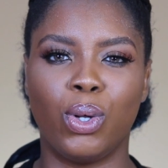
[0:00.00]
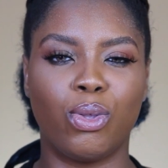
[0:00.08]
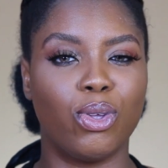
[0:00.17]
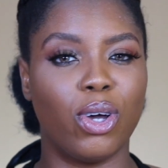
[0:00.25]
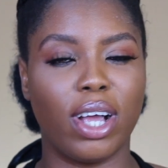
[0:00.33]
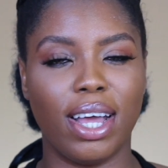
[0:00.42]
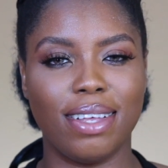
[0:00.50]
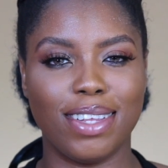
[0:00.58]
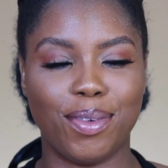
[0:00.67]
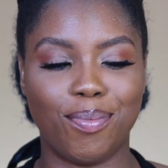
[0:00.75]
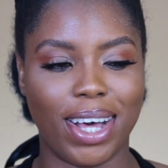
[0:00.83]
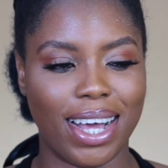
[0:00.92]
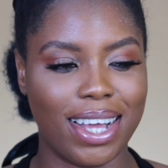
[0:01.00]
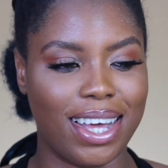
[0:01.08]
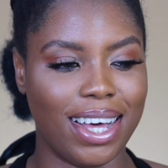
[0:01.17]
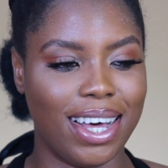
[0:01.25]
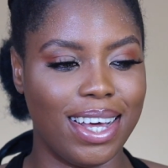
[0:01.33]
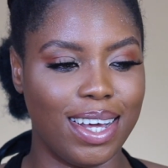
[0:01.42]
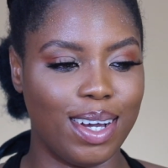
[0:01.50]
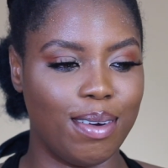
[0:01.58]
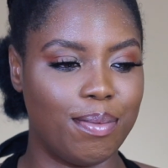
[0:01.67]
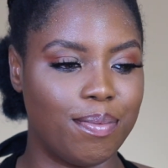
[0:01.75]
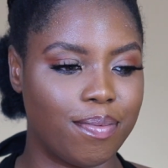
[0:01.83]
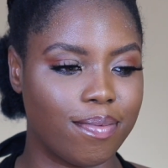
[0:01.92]
So guys, I'm back.
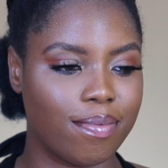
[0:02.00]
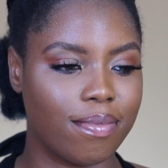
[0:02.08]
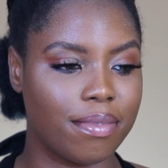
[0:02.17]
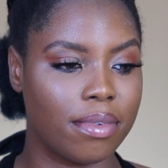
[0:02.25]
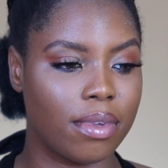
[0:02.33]
I've